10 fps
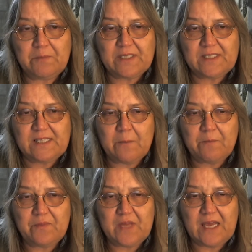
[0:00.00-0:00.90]
But
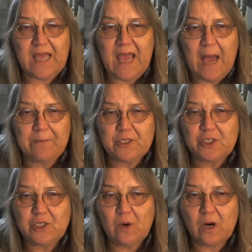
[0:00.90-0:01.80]
something
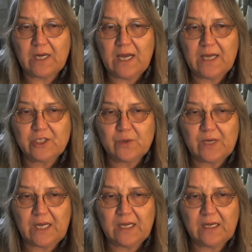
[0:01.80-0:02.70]
happened to our
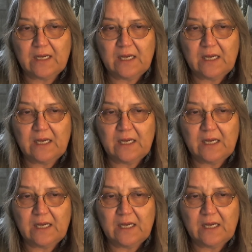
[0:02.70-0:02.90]
country,